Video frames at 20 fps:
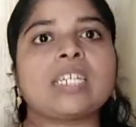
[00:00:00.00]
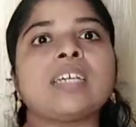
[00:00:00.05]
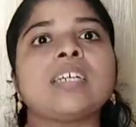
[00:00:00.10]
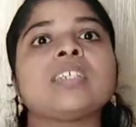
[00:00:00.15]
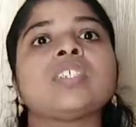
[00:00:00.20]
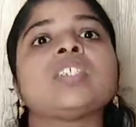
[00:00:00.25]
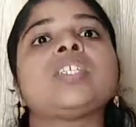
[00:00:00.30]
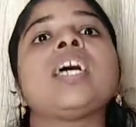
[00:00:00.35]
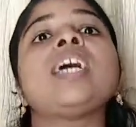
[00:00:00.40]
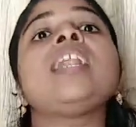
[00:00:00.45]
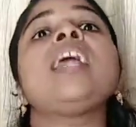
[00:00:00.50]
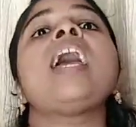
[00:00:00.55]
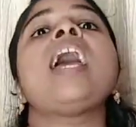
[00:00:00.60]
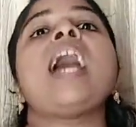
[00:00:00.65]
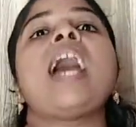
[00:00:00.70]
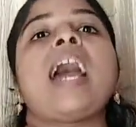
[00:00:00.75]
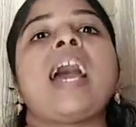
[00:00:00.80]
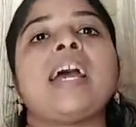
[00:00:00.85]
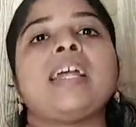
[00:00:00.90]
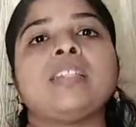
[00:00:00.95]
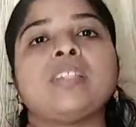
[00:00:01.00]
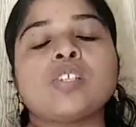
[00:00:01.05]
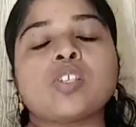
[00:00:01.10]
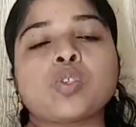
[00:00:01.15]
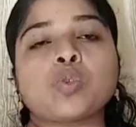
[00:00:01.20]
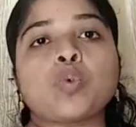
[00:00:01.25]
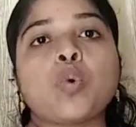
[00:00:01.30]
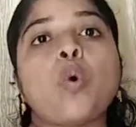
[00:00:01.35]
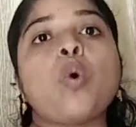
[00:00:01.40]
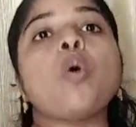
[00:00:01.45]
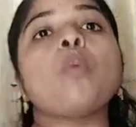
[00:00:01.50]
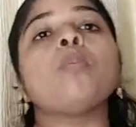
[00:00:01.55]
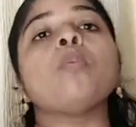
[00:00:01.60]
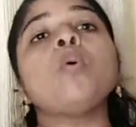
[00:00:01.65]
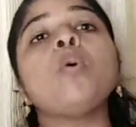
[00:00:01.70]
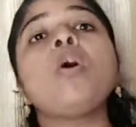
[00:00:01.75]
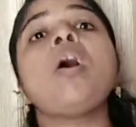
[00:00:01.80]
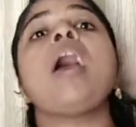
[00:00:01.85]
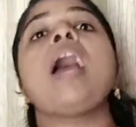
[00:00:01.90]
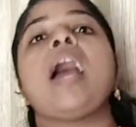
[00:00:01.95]
Krishnan, and the
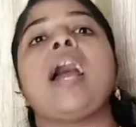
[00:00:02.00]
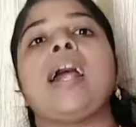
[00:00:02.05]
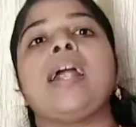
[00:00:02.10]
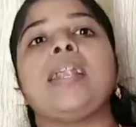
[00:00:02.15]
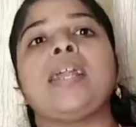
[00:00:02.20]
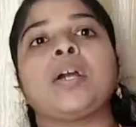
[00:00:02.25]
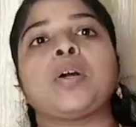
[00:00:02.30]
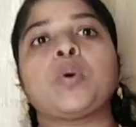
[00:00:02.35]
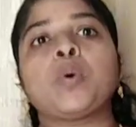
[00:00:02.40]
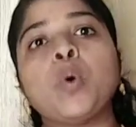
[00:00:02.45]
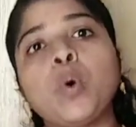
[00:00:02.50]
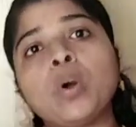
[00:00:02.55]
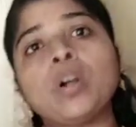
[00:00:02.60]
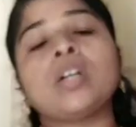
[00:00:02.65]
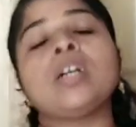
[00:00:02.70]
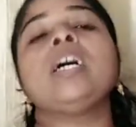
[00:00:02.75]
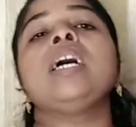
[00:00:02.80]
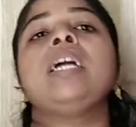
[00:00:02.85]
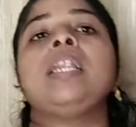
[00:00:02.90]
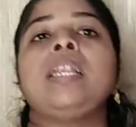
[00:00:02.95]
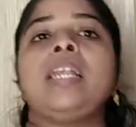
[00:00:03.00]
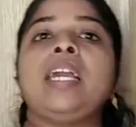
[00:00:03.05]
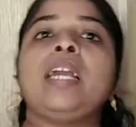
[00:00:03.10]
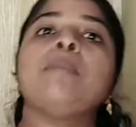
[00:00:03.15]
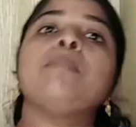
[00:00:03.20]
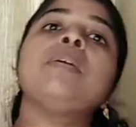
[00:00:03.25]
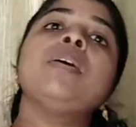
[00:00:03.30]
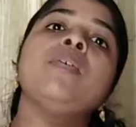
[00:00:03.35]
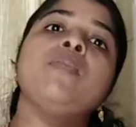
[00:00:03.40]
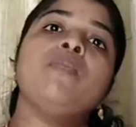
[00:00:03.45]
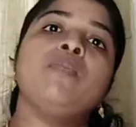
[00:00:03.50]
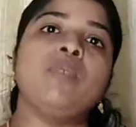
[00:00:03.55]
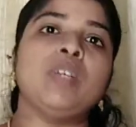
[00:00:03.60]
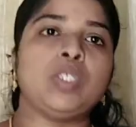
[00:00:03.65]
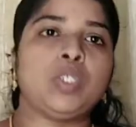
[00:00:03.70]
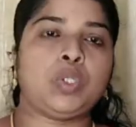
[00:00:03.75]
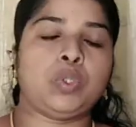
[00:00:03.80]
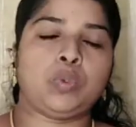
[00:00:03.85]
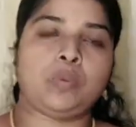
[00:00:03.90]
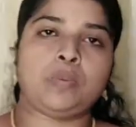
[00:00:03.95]
Somu had a cook named
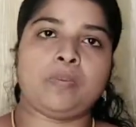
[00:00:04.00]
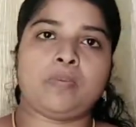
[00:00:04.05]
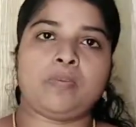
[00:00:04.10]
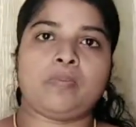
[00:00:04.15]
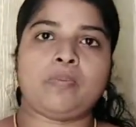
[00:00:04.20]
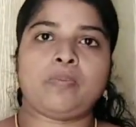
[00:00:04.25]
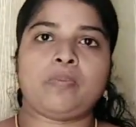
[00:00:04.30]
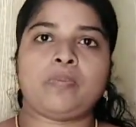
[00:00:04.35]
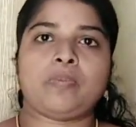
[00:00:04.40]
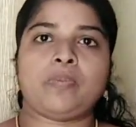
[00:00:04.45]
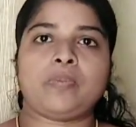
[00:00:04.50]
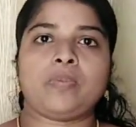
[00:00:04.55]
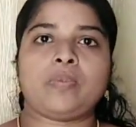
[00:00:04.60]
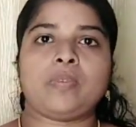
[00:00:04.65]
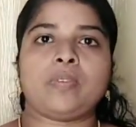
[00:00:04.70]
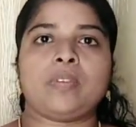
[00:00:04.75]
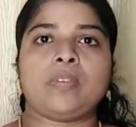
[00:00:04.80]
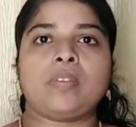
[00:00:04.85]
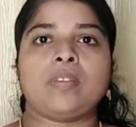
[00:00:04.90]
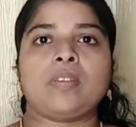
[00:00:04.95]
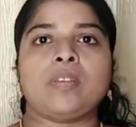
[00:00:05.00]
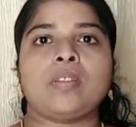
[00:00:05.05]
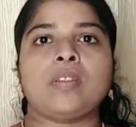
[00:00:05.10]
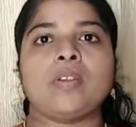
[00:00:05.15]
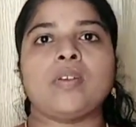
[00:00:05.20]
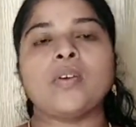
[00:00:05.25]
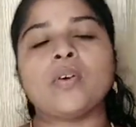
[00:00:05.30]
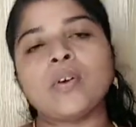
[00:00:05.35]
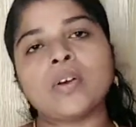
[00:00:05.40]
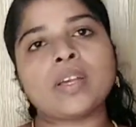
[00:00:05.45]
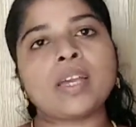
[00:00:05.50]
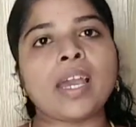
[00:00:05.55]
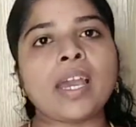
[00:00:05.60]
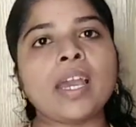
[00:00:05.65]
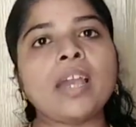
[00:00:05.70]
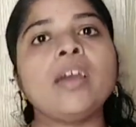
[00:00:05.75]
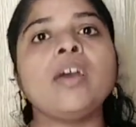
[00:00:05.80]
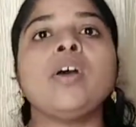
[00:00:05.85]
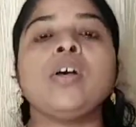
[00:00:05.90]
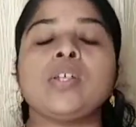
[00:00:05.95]
Vishu.
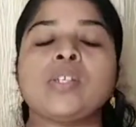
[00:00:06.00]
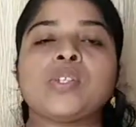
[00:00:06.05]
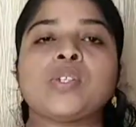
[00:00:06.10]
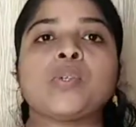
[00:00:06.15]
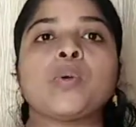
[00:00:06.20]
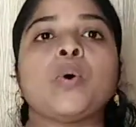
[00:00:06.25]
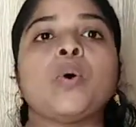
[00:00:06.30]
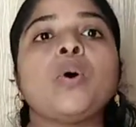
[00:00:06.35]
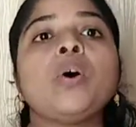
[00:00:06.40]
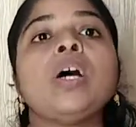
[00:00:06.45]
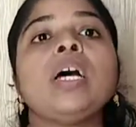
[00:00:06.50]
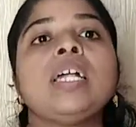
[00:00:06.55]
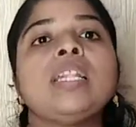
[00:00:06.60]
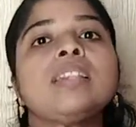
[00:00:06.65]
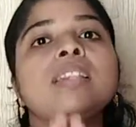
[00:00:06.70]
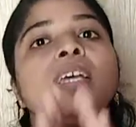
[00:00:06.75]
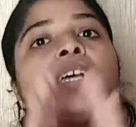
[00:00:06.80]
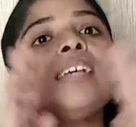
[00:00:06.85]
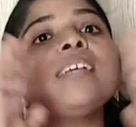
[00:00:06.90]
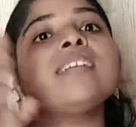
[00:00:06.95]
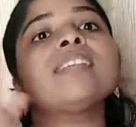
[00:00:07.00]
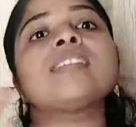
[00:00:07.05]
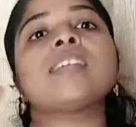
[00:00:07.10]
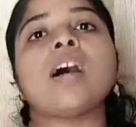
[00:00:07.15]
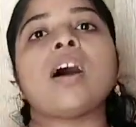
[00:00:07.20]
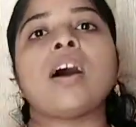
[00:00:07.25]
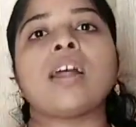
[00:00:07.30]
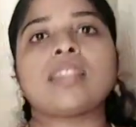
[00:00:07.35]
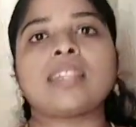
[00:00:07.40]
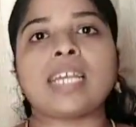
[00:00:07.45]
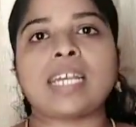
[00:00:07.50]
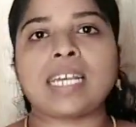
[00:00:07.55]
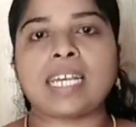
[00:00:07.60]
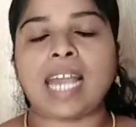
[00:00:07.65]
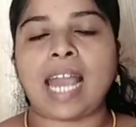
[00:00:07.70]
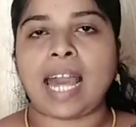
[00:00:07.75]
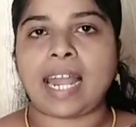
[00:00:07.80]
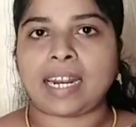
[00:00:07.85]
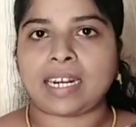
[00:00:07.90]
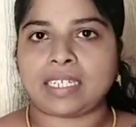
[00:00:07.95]
Okay, so these are the
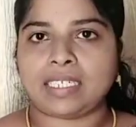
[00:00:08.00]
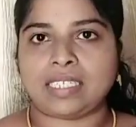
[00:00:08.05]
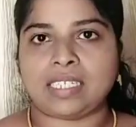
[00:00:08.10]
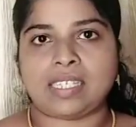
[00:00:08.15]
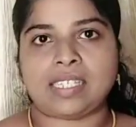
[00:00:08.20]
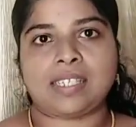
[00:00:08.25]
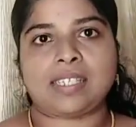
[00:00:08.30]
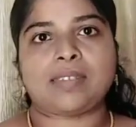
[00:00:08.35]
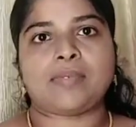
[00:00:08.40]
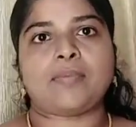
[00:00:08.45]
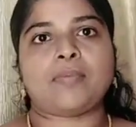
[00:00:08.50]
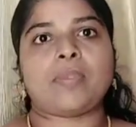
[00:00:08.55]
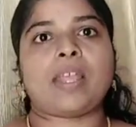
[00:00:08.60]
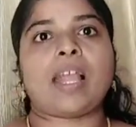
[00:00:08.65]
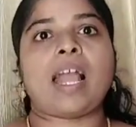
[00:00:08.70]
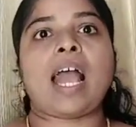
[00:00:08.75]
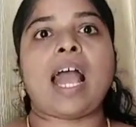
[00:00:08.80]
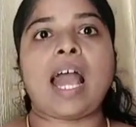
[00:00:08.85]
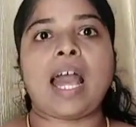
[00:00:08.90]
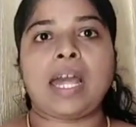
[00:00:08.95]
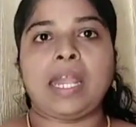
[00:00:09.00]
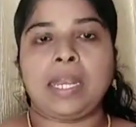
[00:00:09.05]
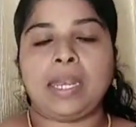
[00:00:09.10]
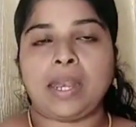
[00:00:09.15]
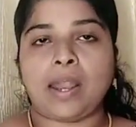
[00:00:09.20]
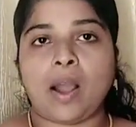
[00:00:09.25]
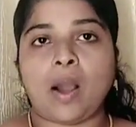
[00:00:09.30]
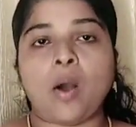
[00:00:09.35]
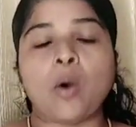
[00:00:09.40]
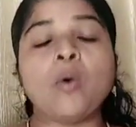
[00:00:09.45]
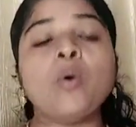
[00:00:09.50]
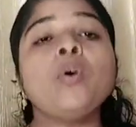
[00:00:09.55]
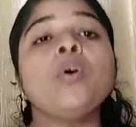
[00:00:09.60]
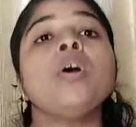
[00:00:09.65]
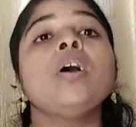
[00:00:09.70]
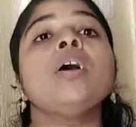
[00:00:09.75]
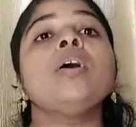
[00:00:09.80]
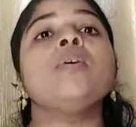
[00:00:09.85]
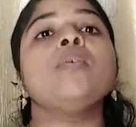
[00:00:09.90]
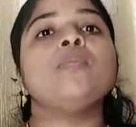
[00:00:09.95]
characters. And now
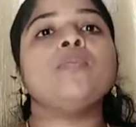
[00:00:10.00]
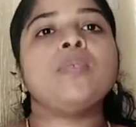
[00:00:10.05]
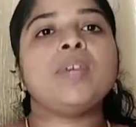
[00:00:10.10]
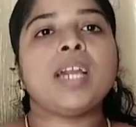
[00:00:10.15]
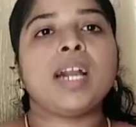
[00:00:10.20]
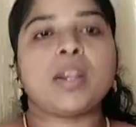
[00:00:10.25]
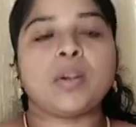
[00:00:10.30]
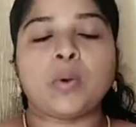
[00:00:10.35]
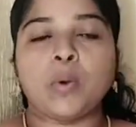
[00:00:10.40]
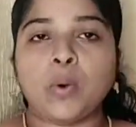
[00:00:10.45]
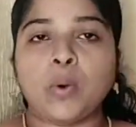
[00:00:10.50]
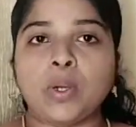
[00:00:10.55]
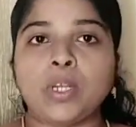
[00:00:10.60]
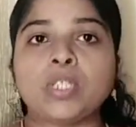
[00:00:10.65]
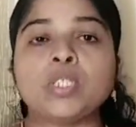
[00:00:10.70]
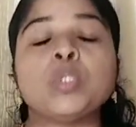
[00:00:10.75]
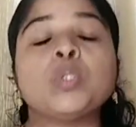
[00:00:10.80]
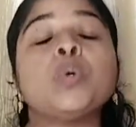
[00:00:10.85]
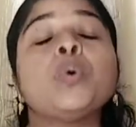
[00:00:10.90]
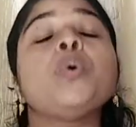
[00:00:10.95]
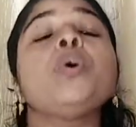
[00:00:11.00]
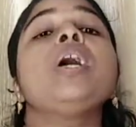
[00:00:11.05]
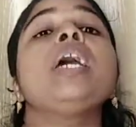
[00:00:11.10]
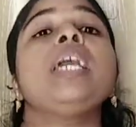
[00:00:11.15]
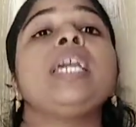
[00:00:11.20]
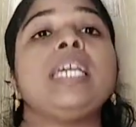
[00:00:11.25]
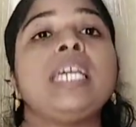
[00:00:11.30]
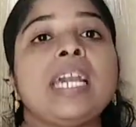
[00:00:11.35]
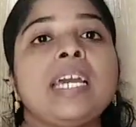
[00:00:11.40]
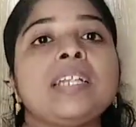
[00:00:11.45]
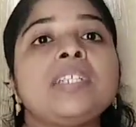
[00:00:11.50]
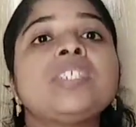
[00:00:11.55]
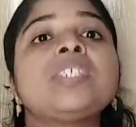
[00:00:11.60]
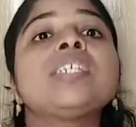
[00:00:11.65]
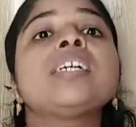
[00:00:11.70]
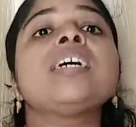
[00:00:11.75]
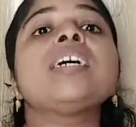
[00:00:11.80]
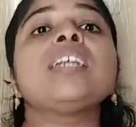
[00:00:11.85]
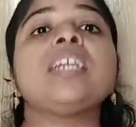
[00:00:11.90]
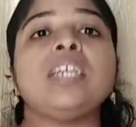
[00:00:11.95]
we are going to
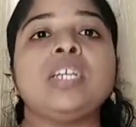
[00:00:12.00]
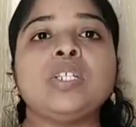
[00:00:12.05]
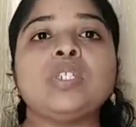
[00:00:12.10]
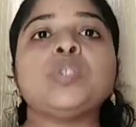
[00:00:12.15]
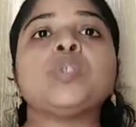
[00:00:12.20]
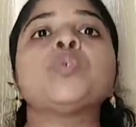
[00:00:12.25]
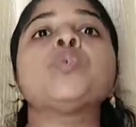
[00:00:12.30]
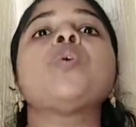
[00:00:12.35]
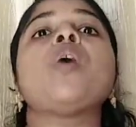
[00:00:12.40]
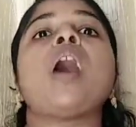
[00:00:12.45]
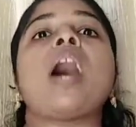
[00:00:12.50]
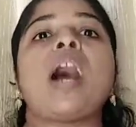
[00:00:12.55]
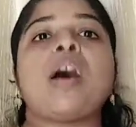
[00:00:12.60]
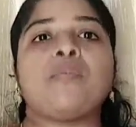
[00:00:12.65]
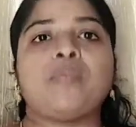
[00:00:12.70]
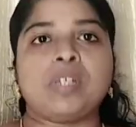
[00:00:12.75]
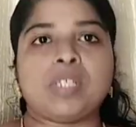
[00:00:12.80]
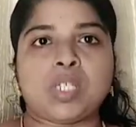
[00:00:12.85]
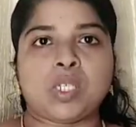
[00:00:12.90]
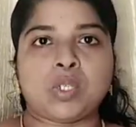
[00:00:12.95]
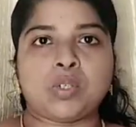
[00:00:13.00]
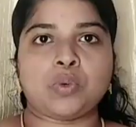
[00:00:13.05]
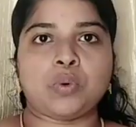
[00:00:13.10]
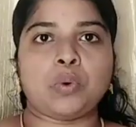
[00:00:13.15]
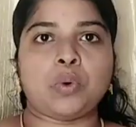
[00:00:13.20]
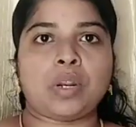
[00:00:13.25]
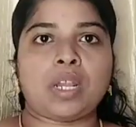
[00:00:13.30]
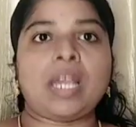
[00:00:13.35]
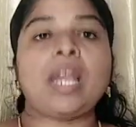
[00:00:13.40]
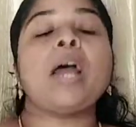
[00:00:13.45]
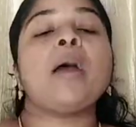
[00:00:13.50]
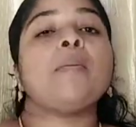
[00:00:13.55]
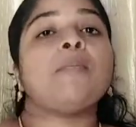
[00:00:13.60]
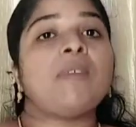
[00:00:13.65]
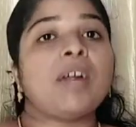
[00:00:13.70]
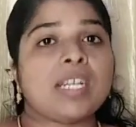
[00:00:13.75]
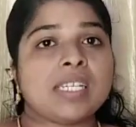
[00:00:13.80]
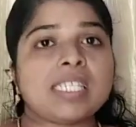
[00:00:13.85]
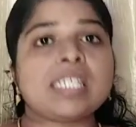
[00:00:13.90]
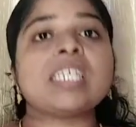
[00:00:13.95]
enter into our story.
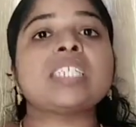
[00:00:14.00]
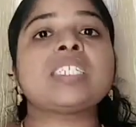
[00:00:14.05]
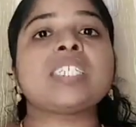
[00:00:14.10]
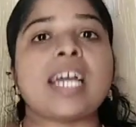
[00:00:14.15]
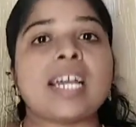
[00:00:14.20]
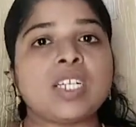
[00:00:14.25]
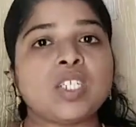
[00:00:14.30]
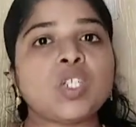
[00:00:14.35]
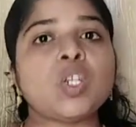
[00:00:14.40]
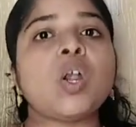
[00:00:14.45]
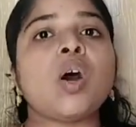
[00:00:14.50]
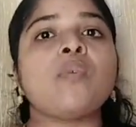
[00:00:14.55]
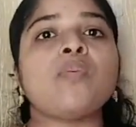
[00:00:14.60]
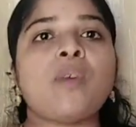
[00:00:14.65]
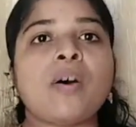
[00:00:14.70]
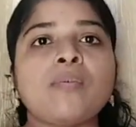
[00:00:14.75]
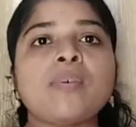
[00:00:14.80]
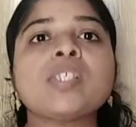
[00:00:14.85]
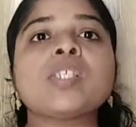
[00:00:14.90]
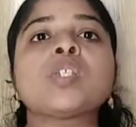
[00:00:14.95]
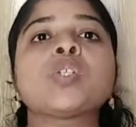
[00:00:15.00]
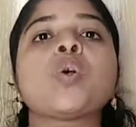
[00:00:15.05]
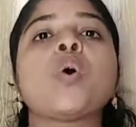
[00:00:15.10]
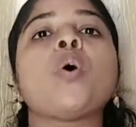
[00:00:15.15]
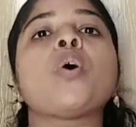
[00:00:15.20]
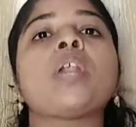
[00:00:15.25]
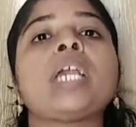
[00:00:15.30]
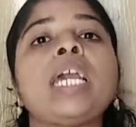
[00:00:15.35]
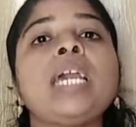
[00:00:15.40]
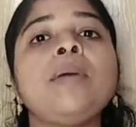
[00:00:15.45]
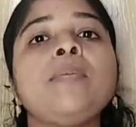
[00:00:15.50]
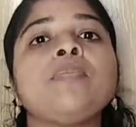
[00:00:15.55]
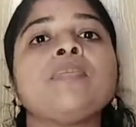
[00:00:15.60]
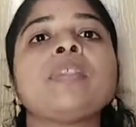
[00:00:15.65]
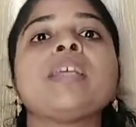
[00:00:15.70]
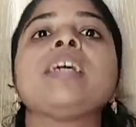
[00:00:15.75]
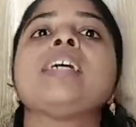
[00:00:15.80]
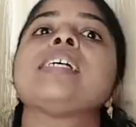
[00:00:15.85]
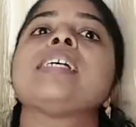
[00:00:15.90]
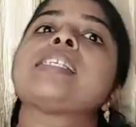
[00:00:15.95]
What is the title of our story?
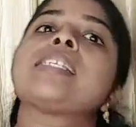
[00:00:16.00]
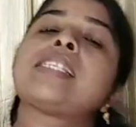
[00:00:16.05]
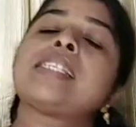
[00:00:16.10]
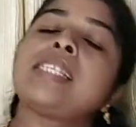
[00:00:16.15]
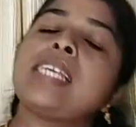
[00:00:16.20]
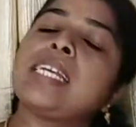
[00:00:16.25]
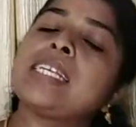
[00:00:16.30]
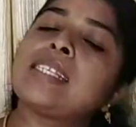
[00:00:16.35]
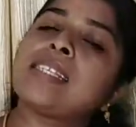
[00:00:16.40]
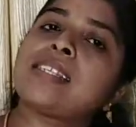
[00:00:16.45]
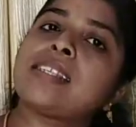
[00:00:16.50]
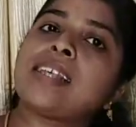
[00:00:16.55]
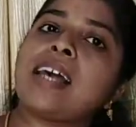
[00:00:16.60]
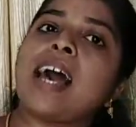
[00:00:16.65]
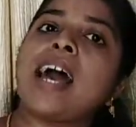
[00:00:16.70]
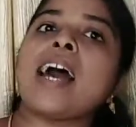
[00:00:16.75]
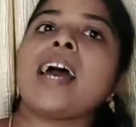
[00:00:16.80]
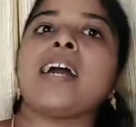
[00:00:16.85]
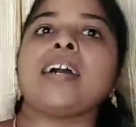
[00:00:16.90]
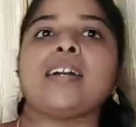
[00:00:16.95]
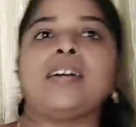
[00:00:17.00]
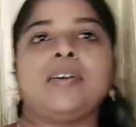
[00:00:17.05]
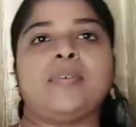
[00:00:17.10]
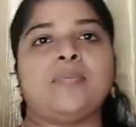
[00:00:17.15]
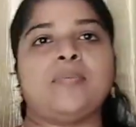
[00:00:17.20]
Zigzag.